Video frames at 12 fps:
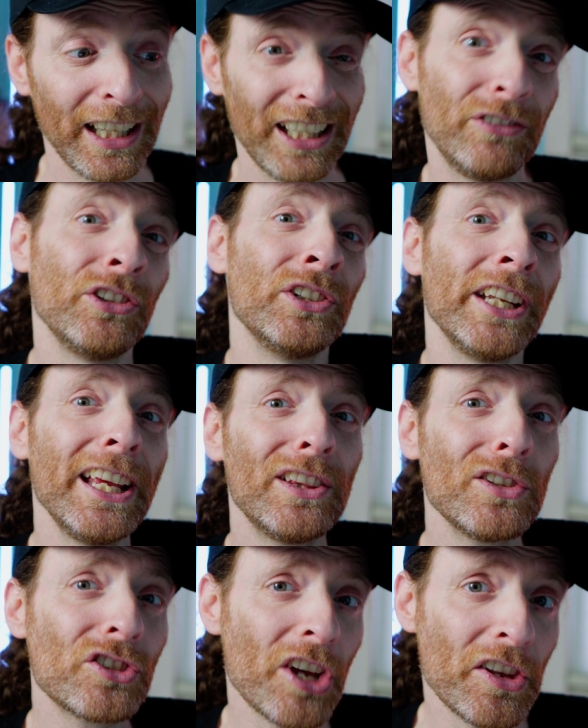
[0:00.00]
If you need
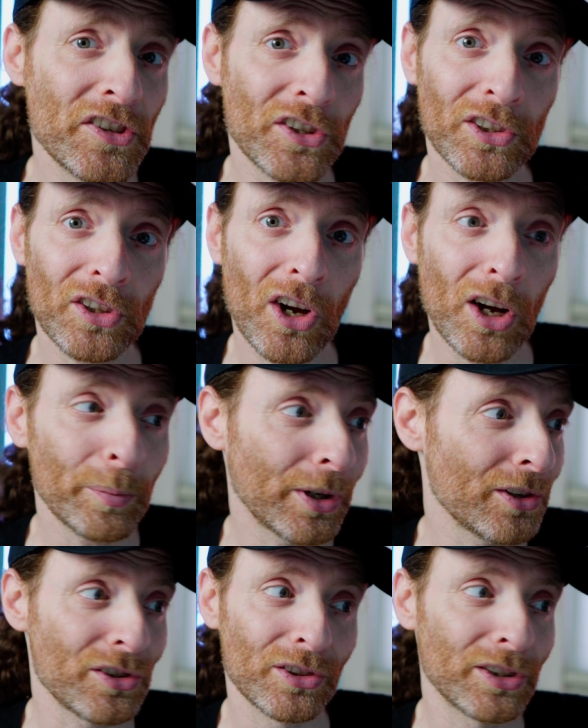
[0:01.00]
to chase your dog
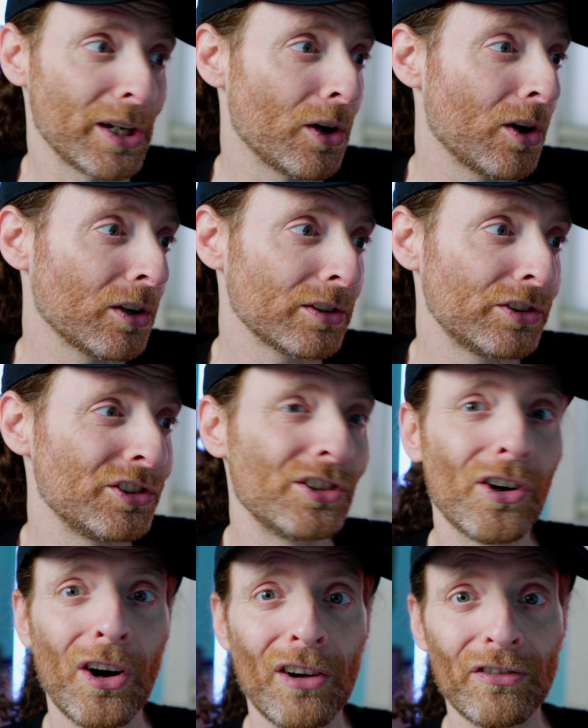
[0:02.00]
because your dog
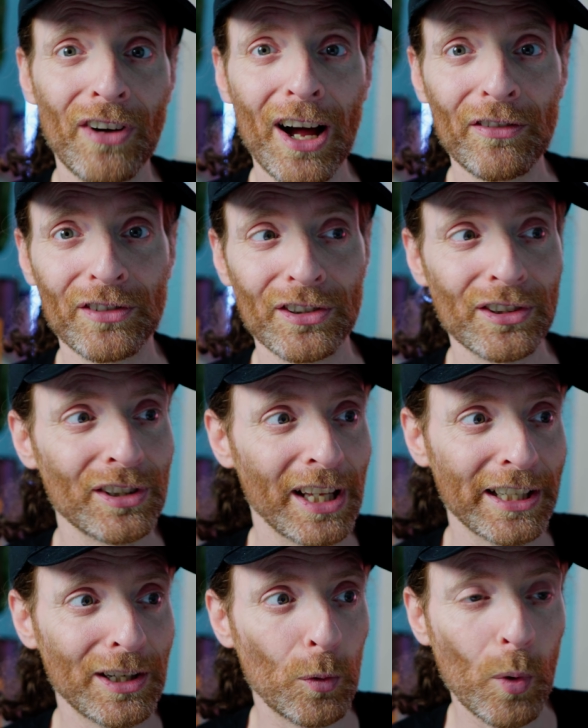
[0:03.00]
took off after
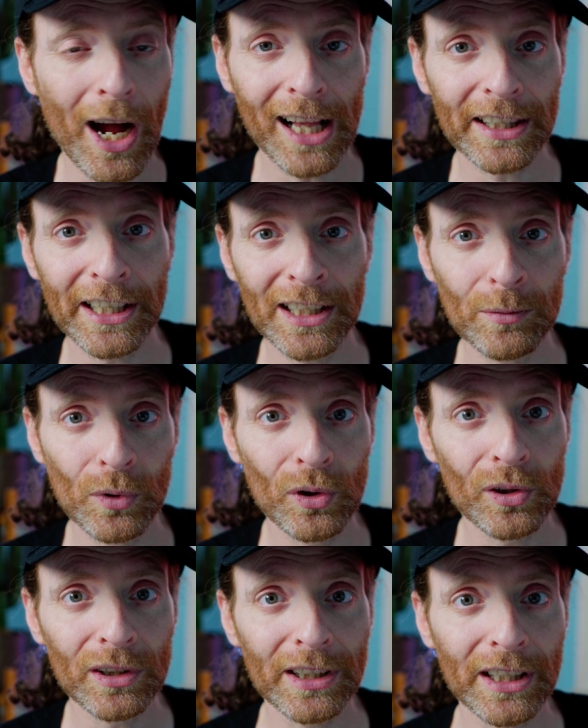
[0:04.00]
like a wild
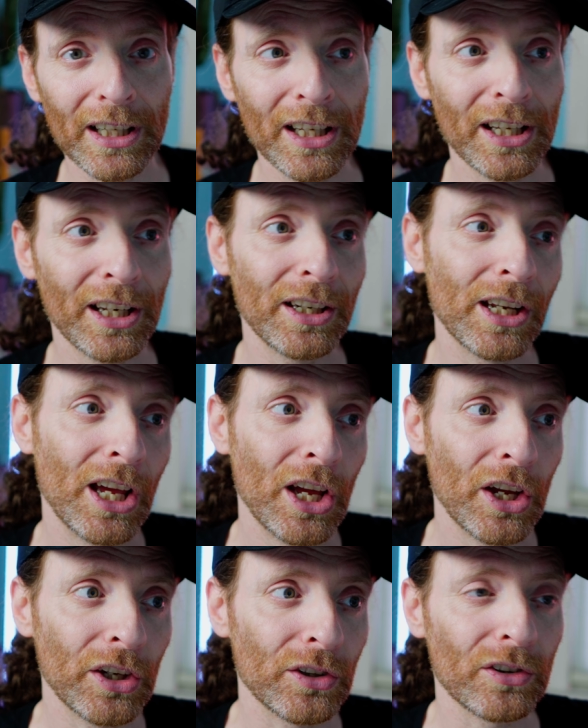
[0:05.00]
animal and
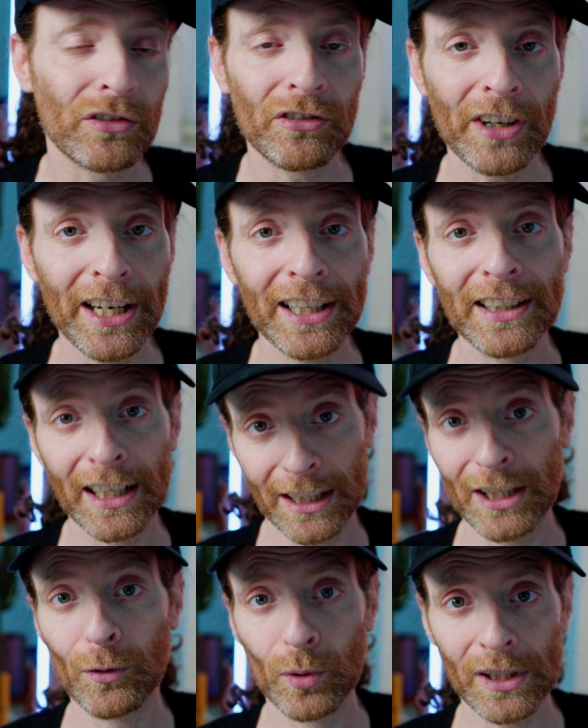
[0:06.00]
you're afraid that
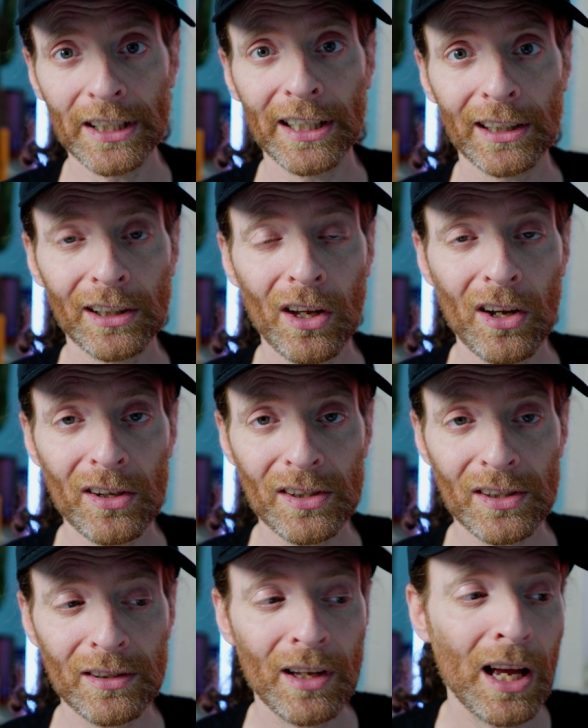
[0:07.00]
he will get
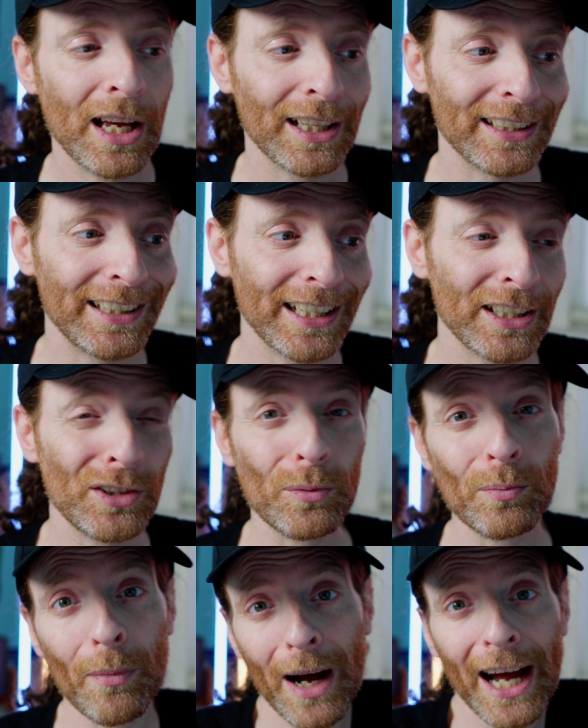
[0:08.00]
lost, then you
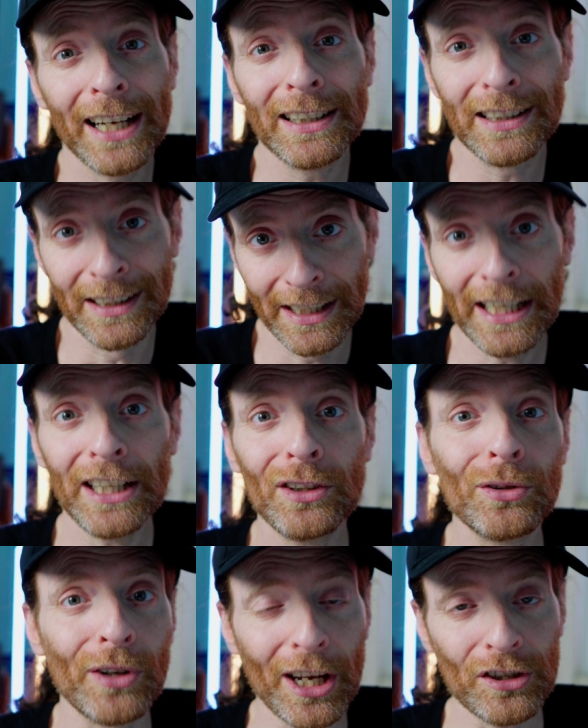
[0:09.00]
might need
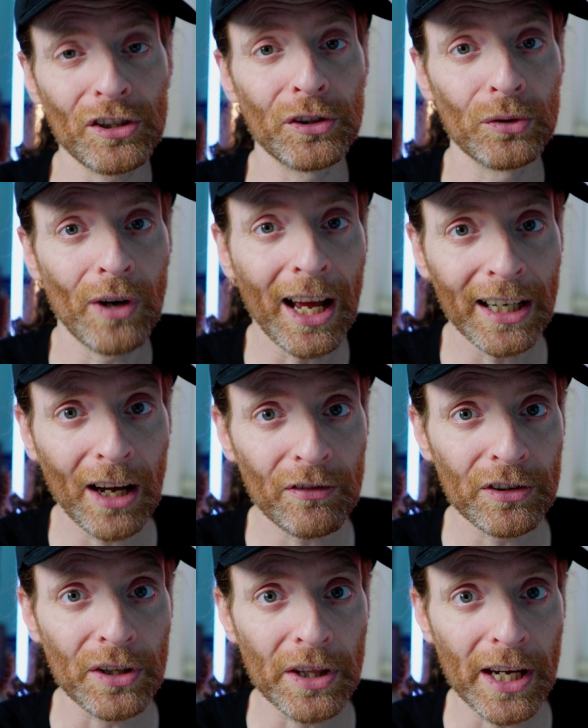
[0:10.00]
to actually run
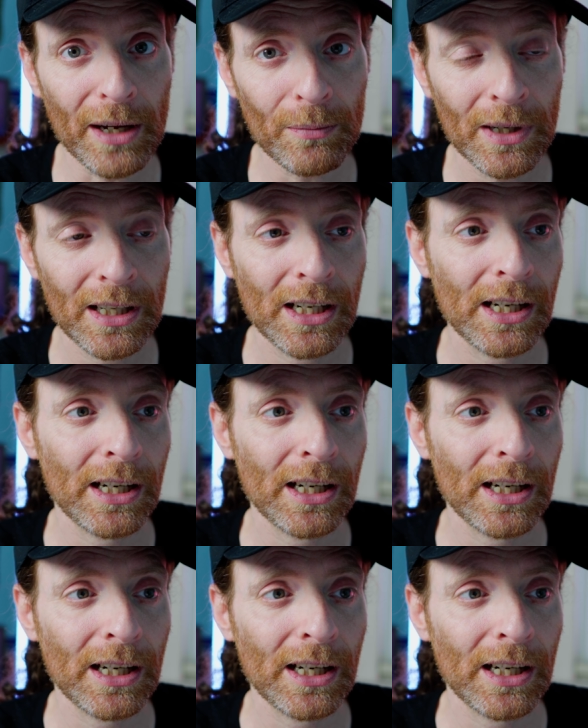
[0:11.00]
after them.